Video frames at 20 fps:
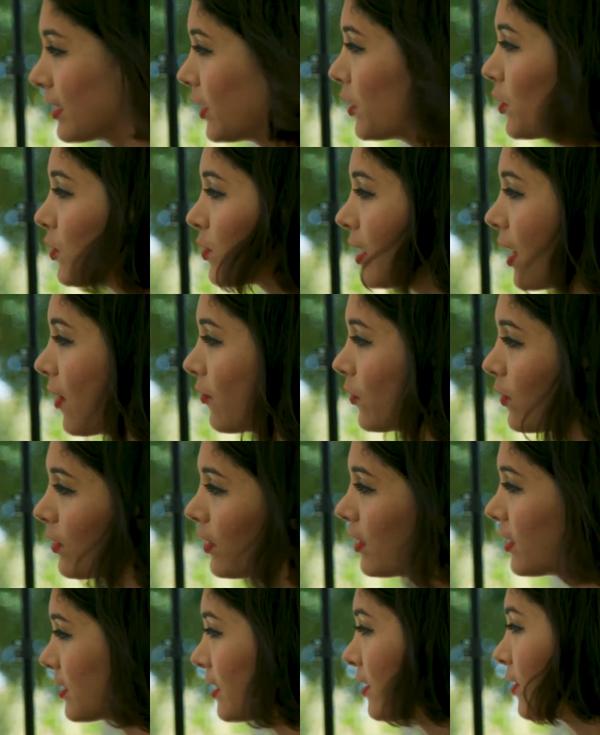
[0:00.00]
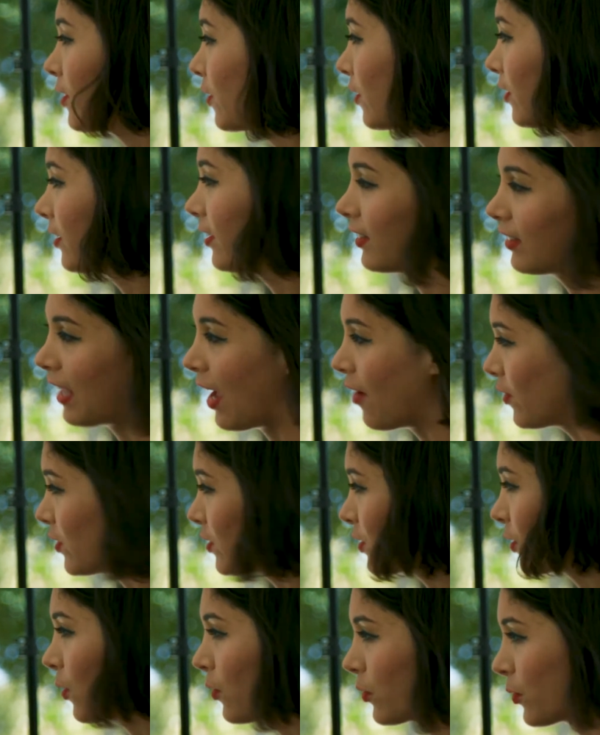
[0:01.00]
leaders after this, and they're having
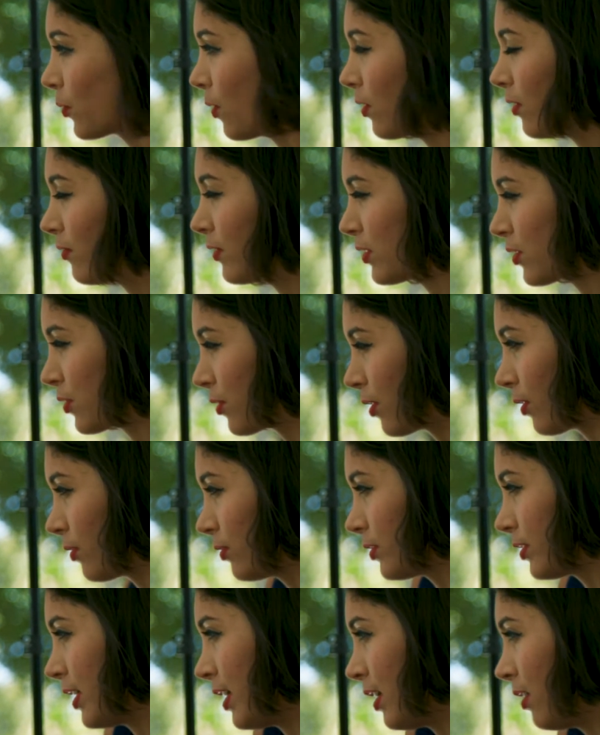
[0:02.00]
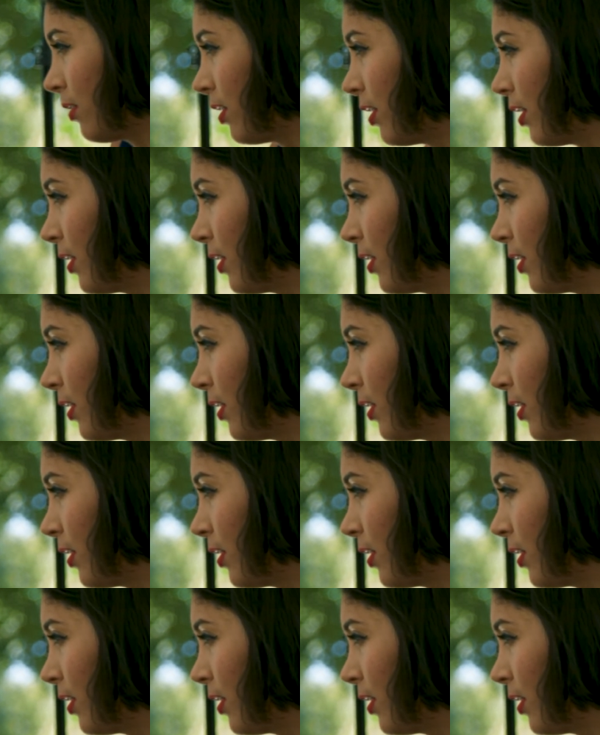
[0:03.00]
to go through all of these struggles now.